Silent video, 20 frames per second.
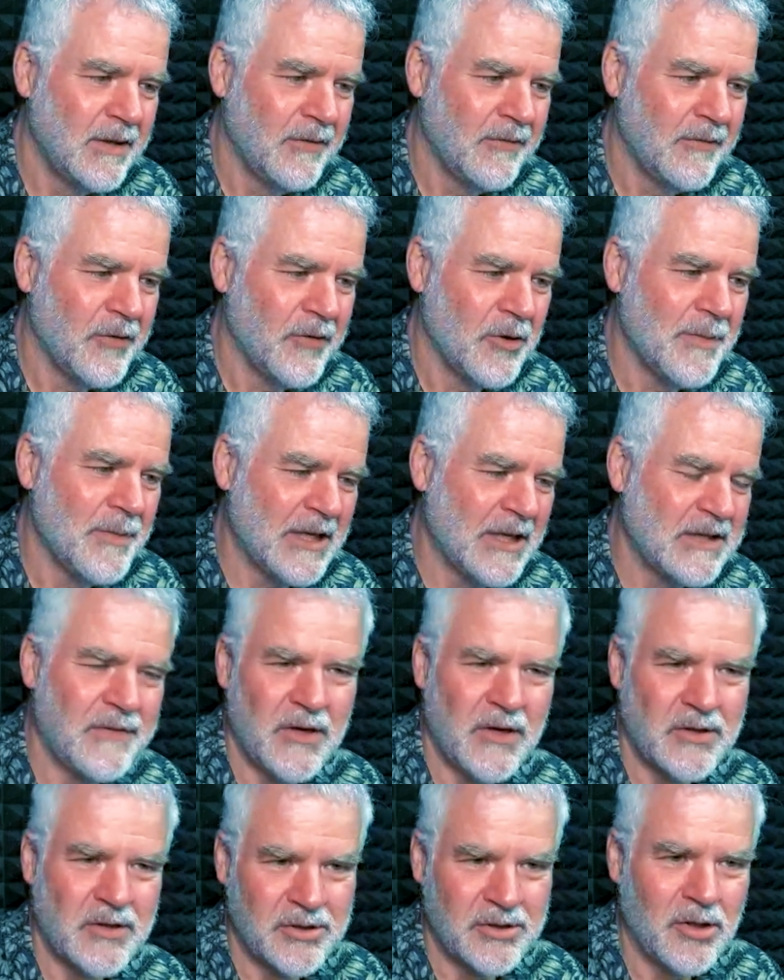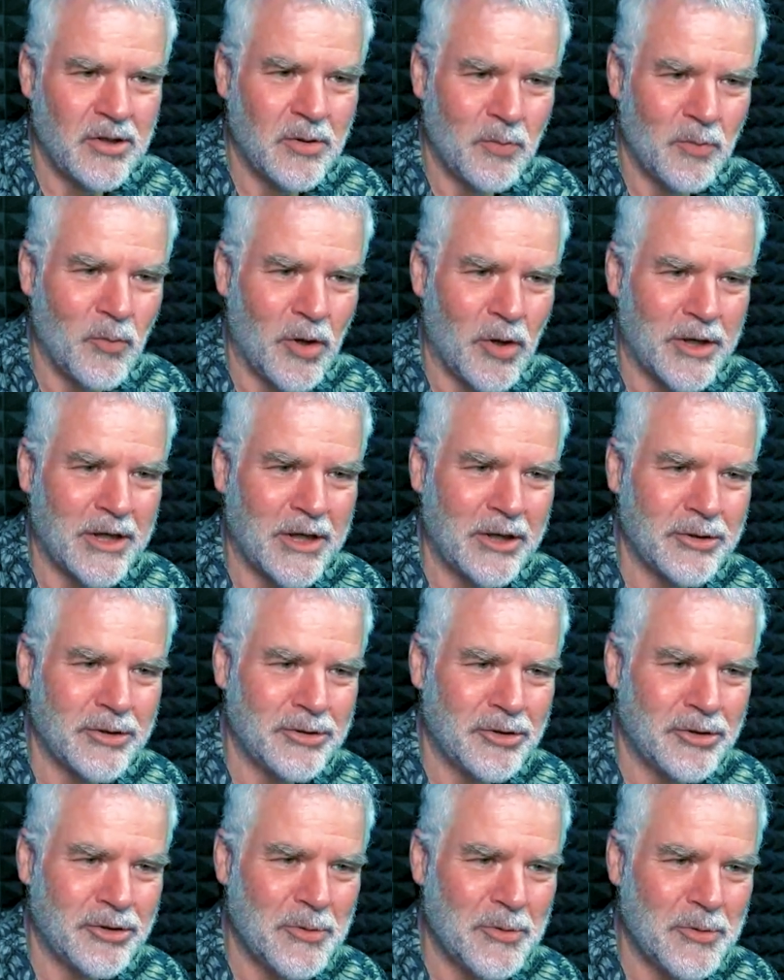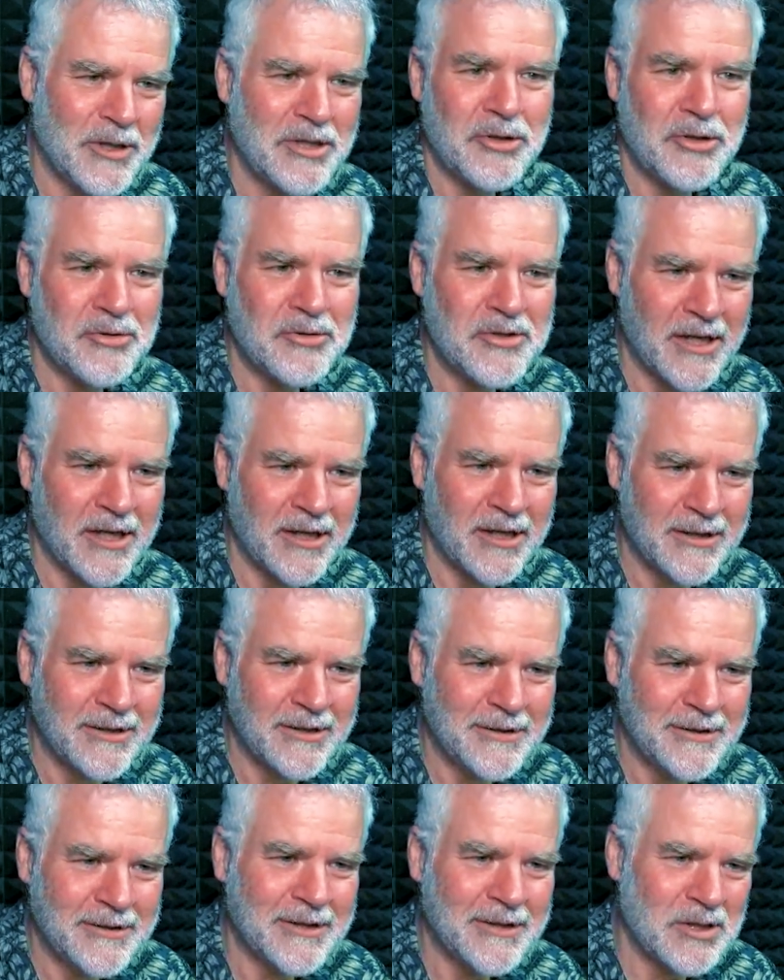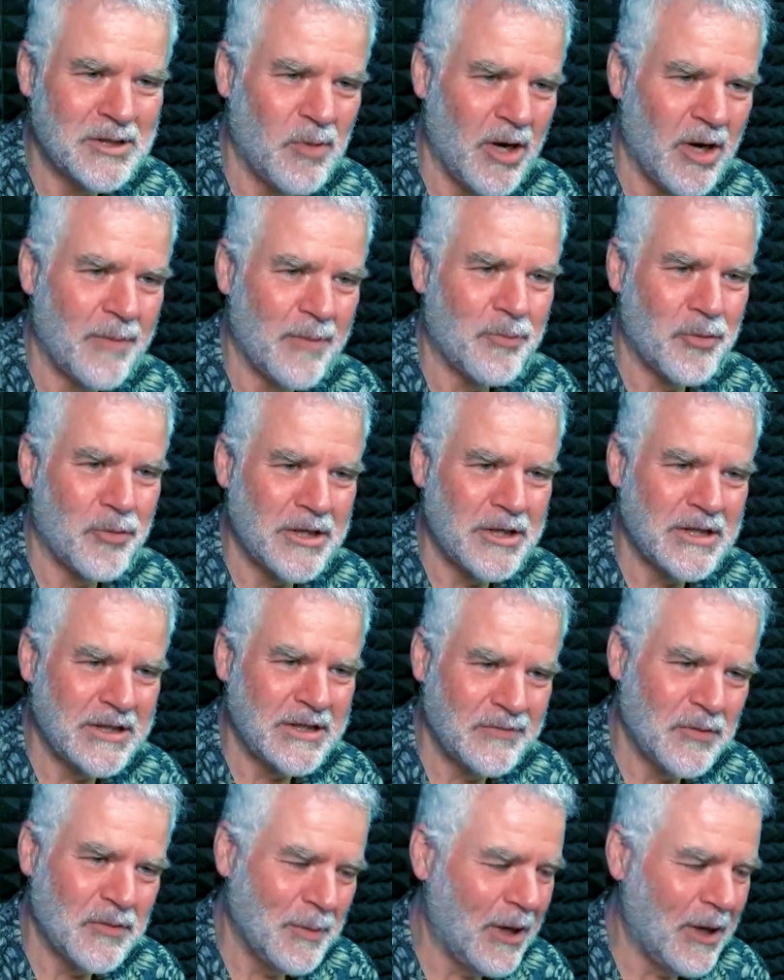very much focused on what it could do in New Zealand, mm-hmm. despite mm-hmm. pressures from a